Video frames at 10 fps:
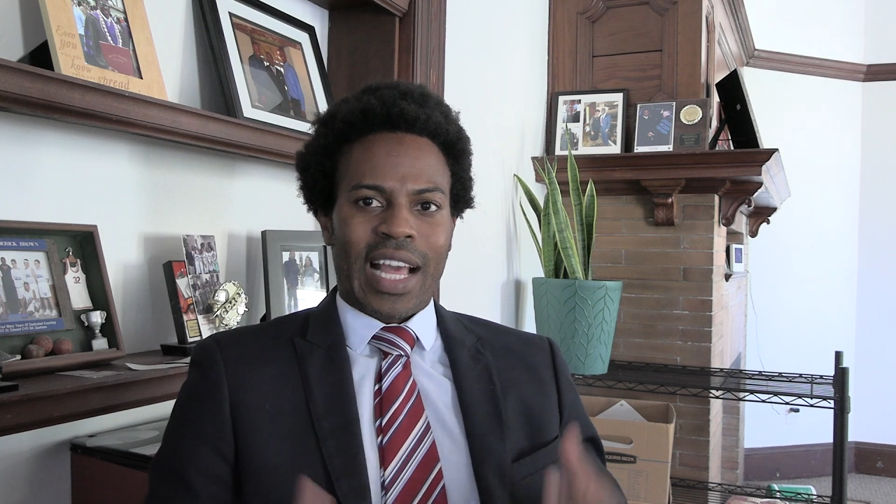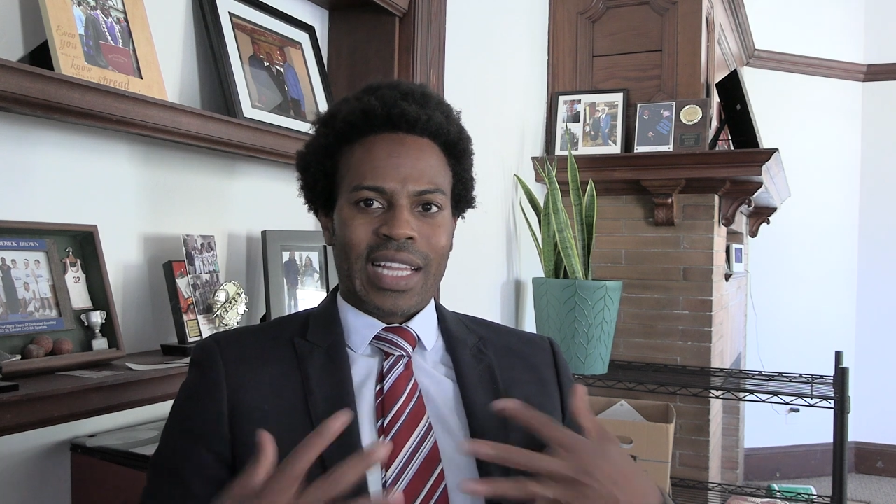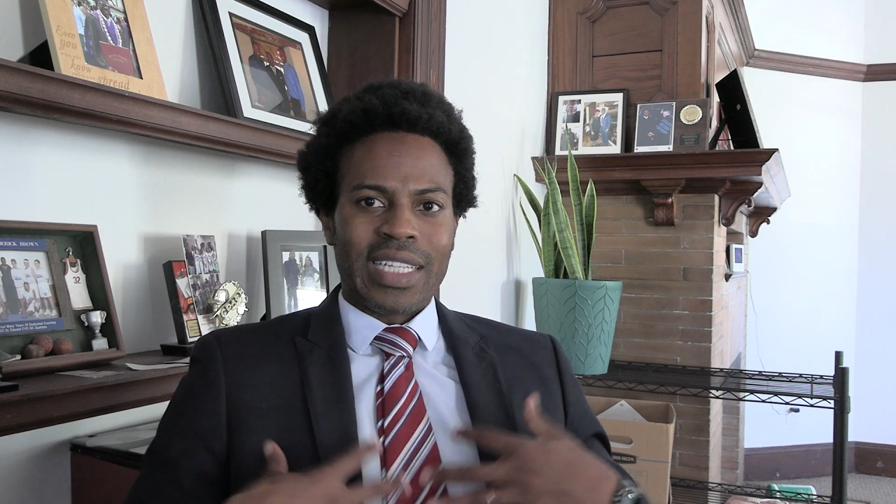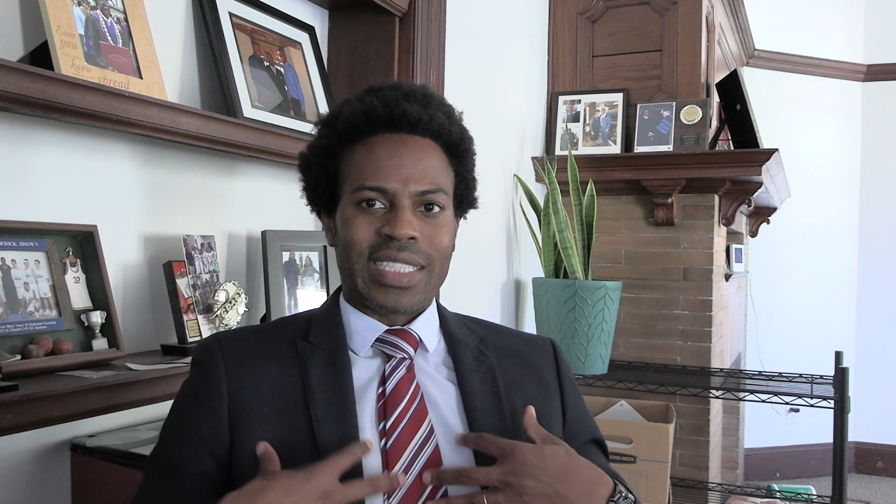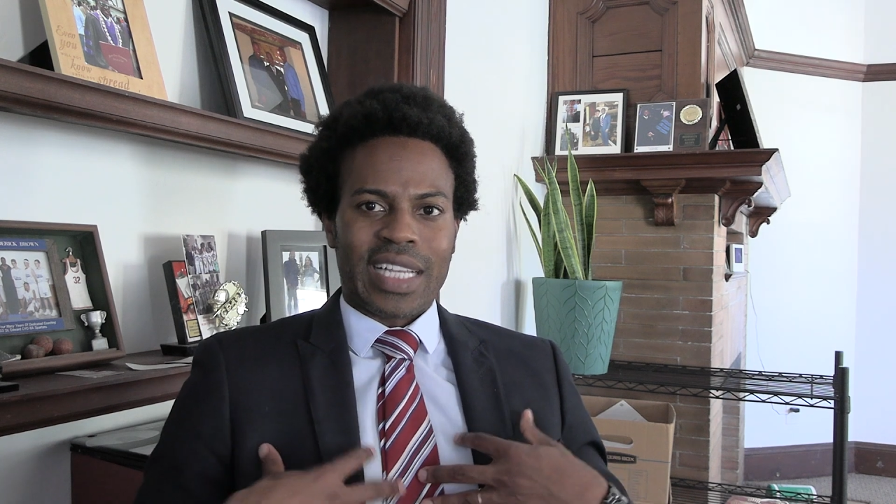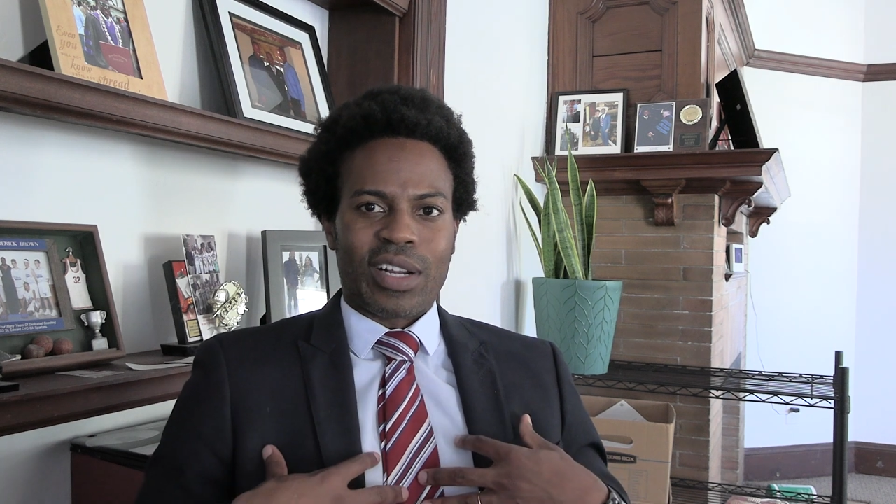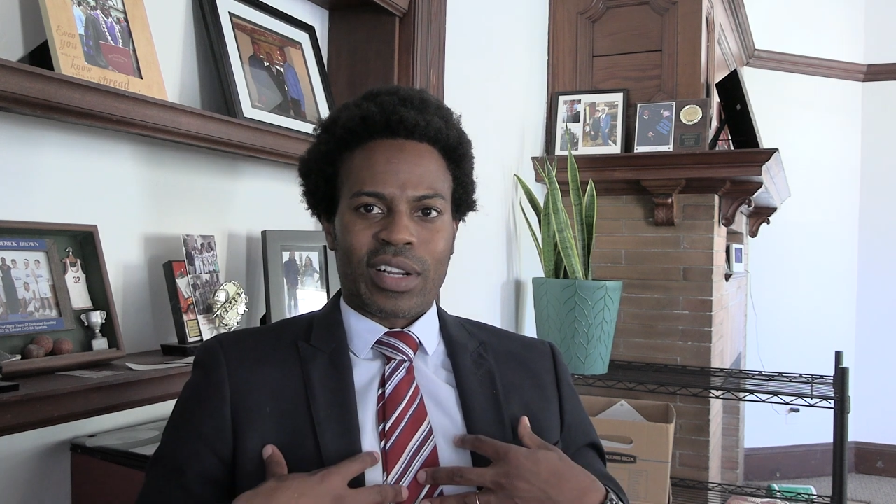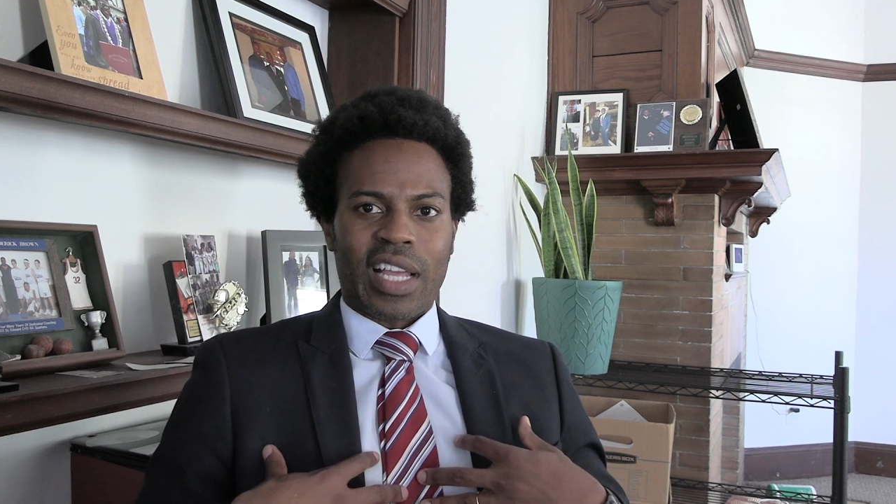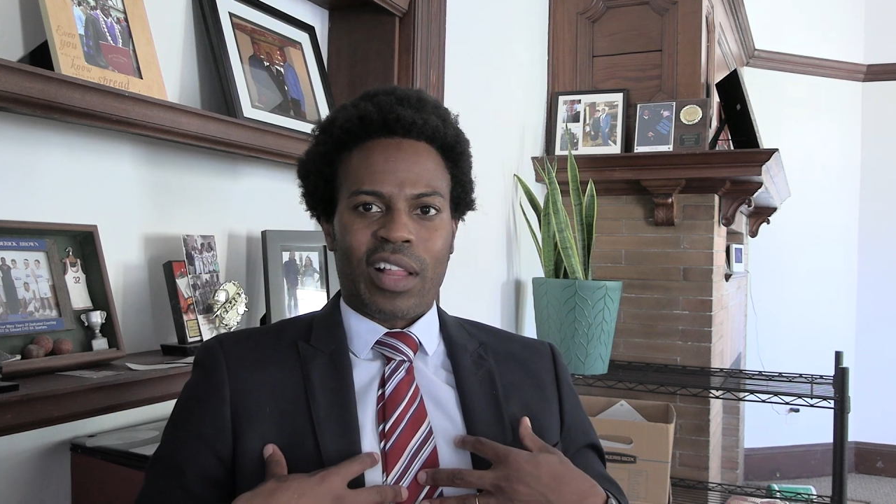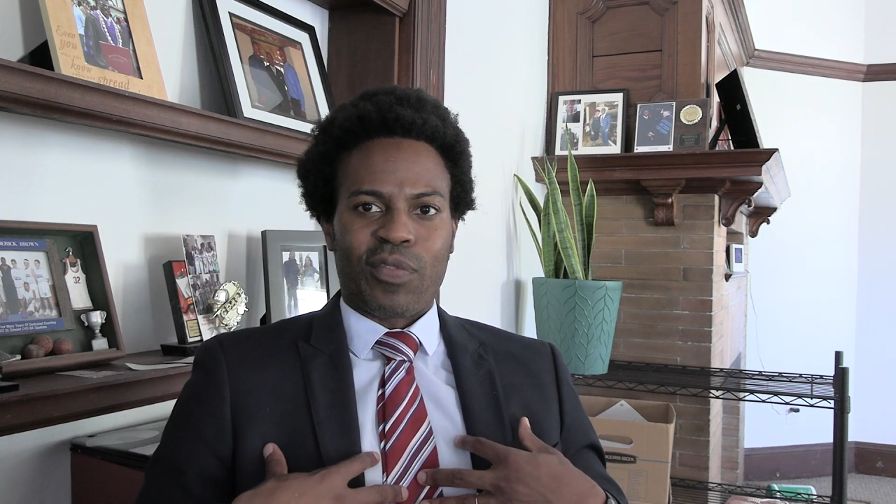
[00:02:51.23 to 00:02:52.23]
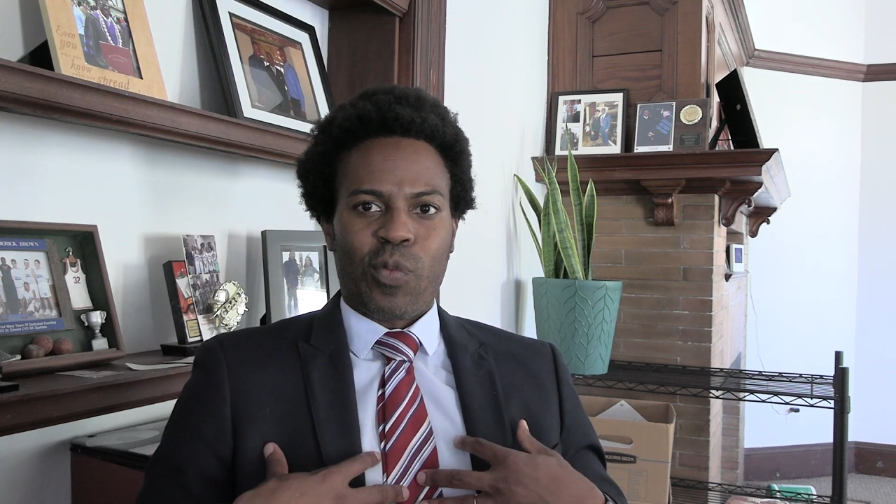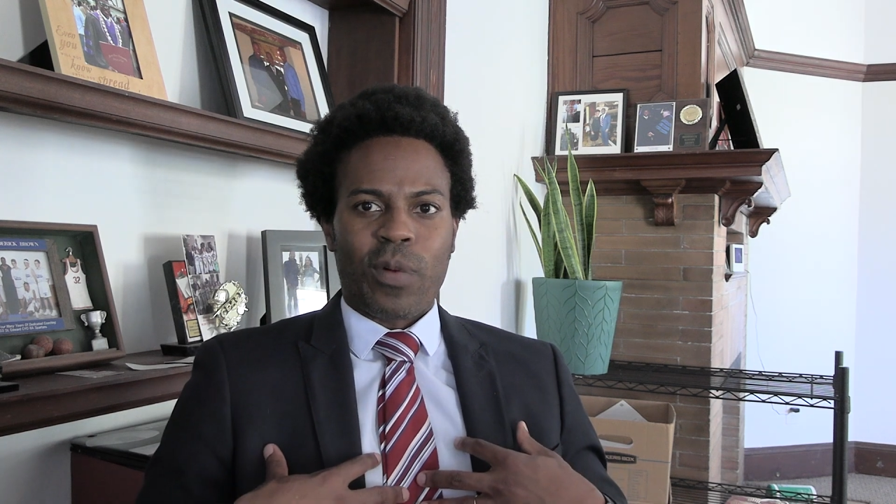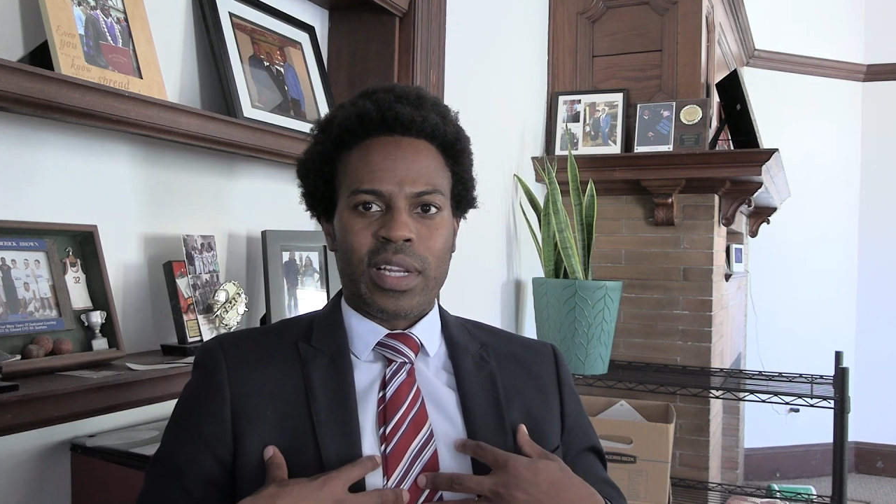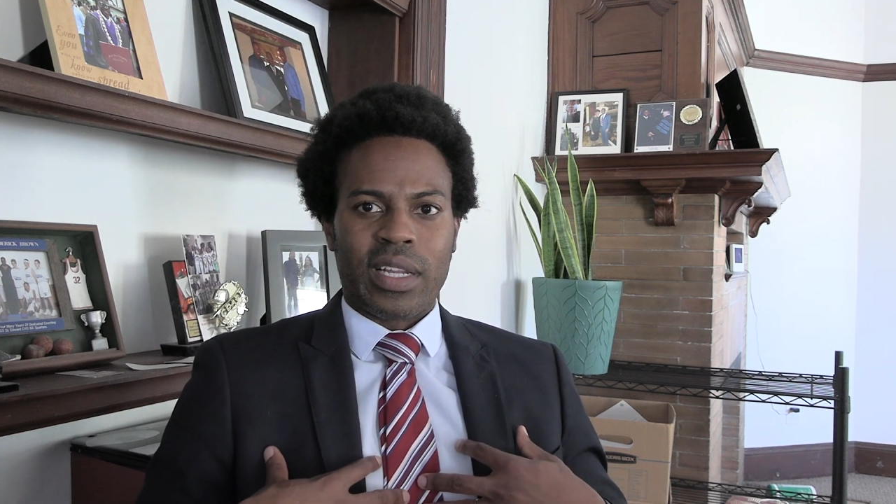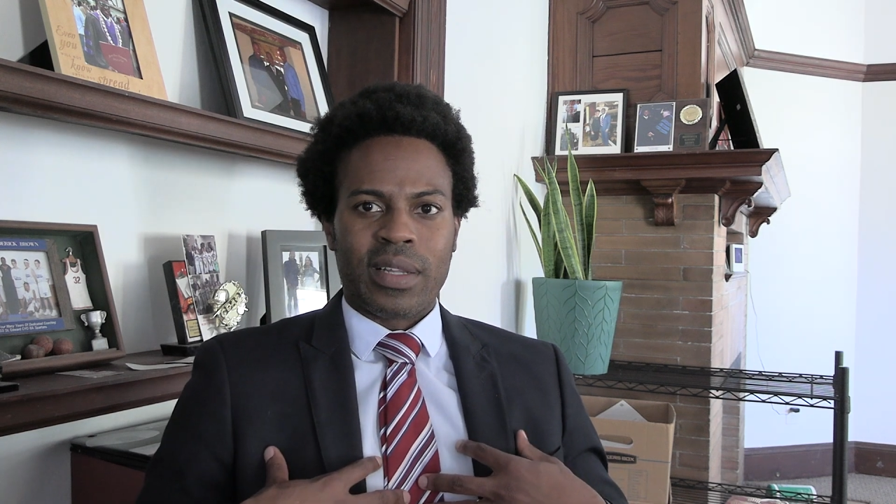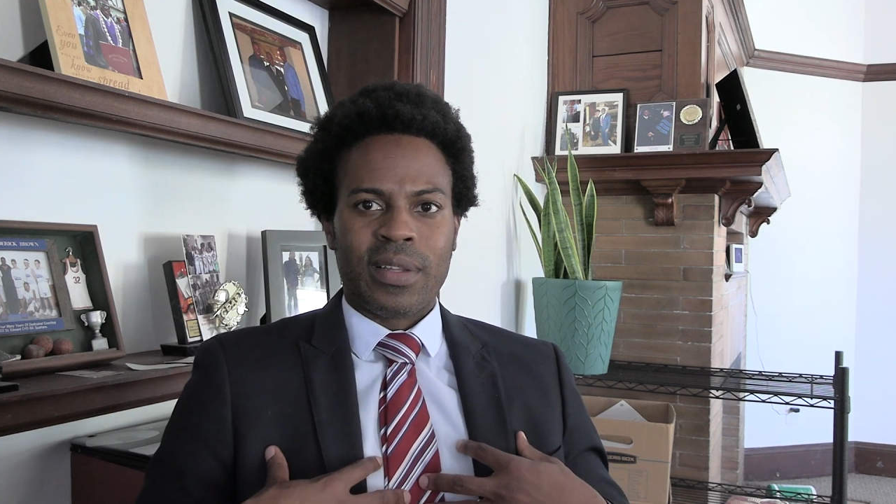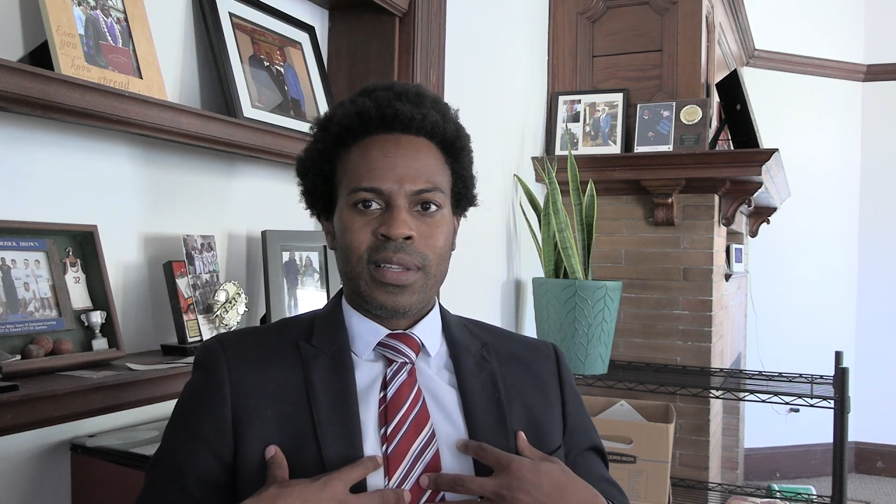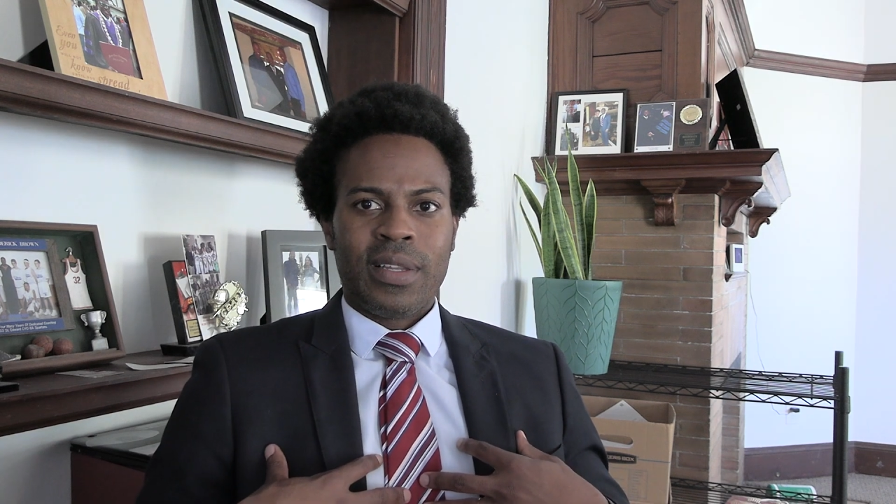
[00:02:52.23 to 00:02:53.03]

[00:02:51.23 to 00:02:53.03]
at least here in California,